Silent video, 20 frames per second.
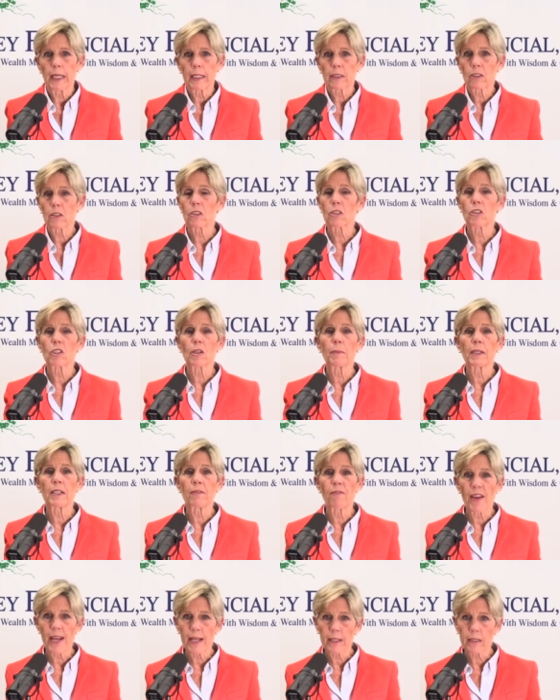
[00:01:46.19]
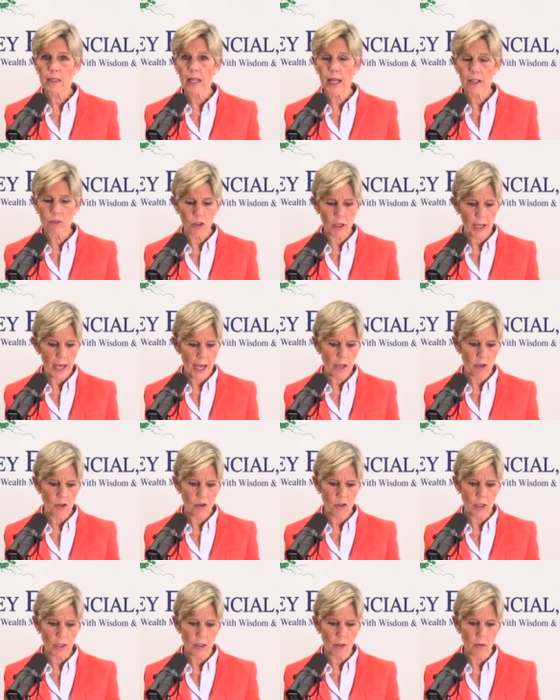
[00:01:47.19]
get some advanced
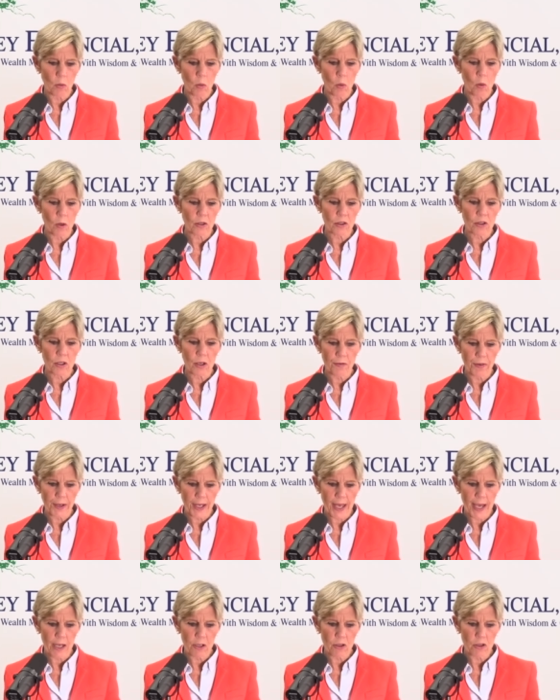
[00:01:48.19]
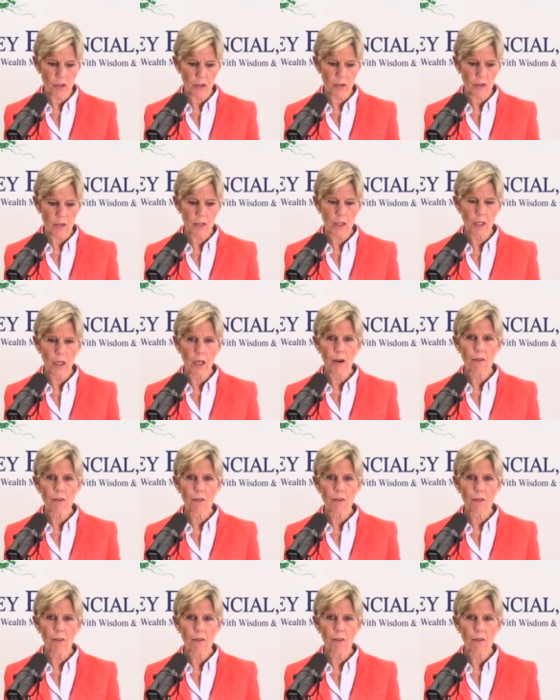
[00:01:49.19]
education or certifications